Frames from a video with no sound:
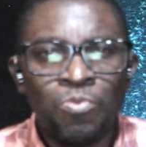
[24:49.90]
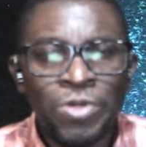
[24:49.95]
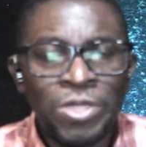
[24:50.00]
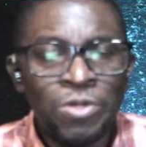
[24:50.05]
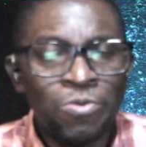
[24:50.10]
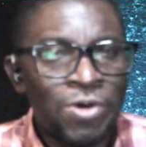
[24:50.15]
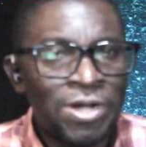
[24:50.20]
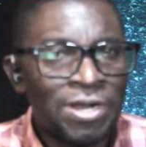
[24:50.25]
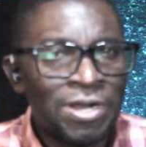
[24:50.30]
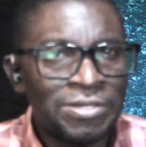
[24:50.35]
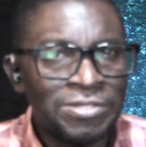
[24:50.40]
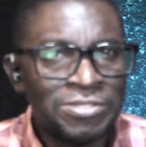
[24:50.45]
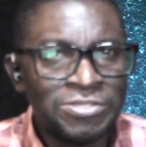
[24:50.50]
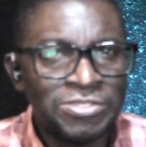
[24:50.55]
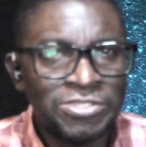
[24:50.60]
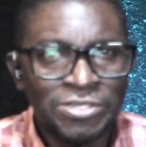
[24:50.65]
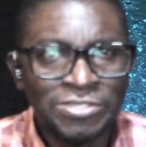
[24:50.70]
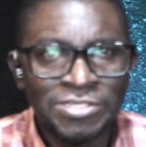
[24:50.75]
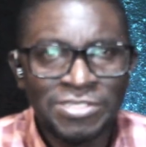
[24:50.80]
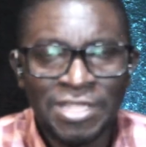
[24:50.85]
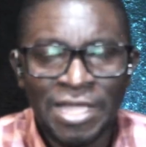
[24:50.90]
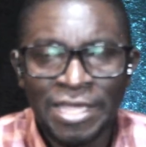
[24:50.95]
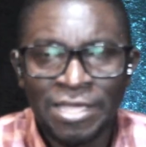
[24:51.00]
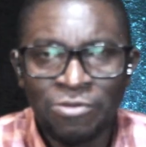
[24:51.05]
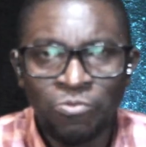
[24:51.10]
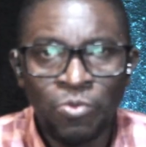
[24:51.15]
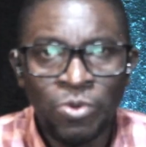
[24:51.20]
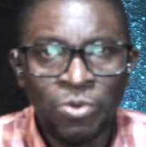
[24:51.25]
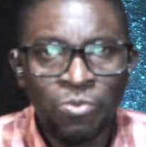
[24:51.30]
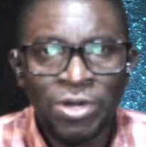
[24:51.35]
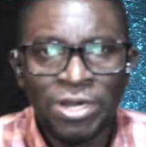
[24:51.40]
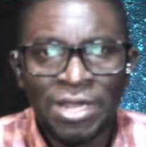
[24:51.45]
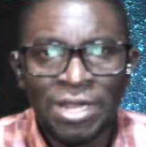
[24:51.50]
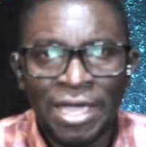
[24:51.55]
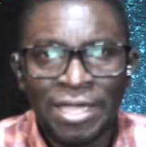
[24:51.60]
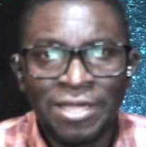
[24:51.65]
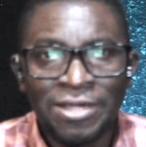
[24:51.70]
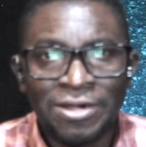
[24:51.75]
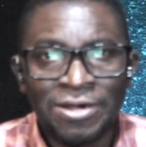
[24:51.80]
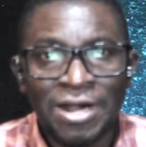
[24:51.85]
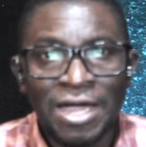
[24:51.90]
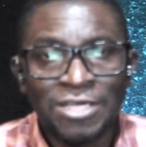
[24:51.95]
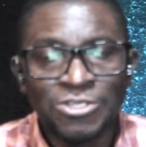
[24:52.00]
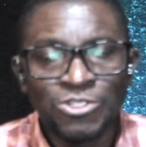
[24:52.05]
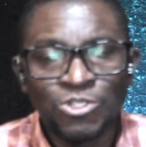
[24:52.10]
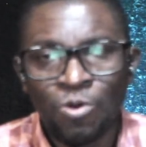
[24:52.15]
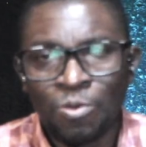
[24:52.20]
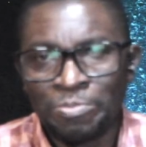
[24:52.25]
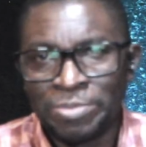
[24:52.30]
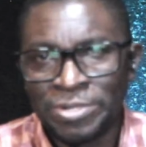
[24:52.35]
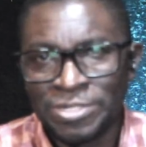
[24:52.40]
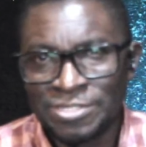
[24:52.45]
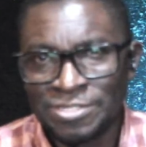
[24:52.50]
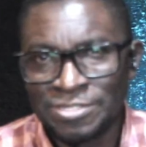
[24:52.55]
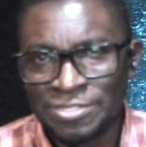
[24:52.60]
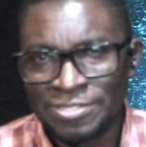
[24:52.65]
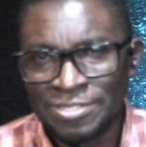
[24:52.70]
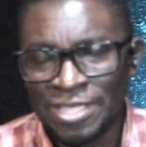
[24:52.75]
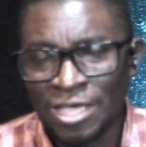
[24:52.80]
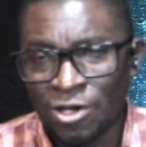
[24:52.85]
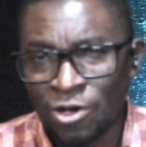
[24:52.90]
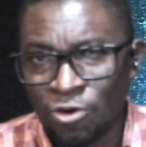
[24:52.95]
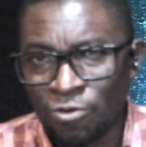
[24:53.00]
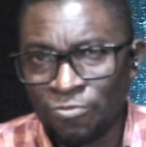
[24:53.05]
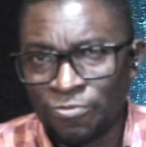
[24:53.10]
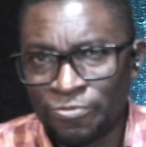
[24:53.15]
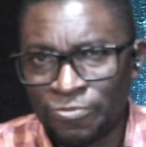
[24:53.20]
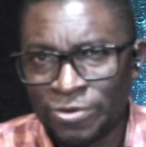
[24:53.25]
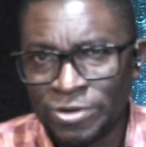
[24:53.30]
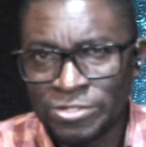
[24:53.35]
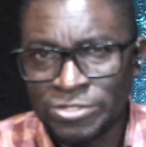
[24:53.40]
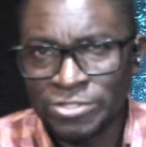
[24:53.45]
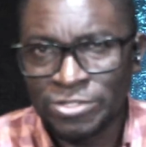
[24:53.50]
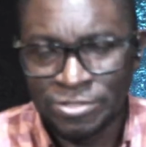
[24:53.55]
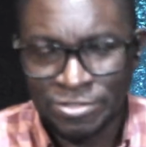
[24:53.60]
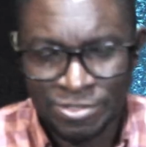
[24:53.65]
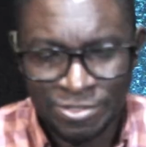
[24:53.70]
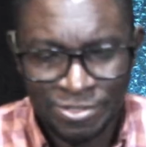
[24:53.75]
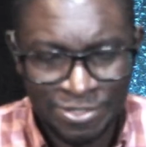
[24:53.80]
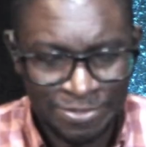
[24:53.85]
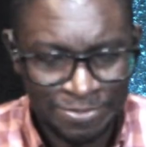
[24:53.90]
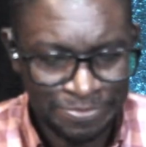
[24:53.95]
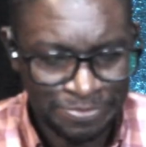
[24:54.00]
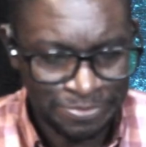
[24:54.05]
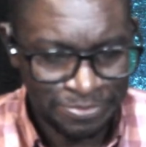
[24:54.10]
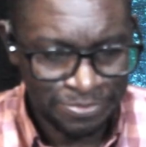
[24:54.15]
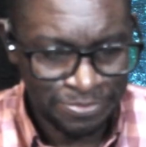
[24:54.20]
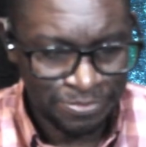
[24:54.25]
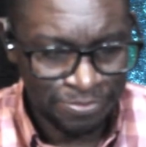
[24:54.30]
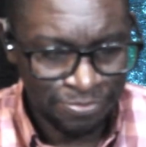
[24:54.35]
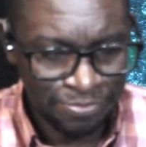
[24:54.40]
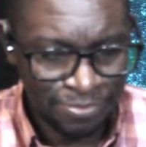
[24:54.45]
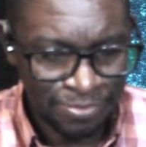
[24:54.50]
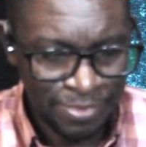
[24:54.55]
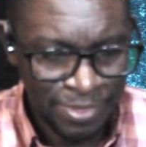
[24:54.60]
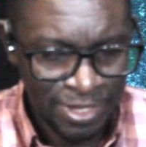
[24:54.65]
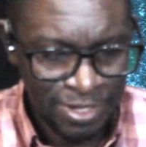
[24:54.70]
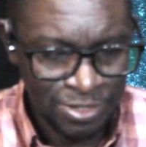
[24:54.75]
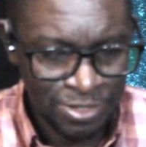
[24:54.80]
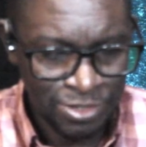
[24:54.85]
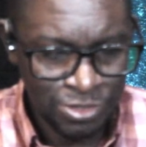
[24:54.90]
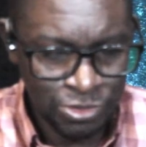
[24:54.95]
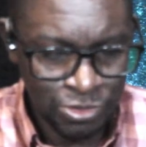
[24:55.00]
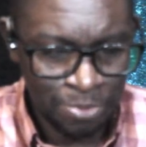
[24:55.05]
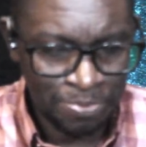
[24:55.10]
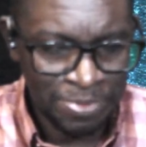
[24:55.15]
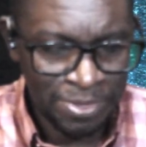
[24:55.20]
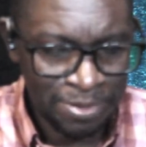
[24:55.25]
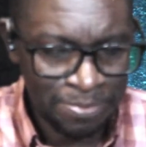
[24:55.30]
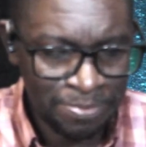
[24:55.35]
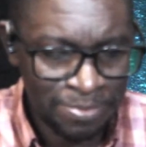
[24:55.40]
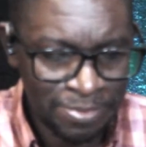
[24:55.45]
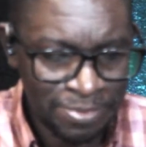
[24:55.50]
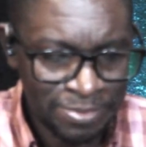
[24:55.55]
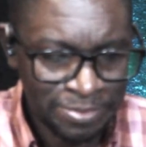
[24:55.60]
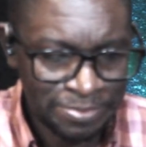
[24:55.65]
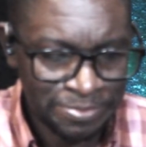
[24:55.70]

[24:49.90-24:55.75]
we were like grasshoppers. Their confessions stopped them.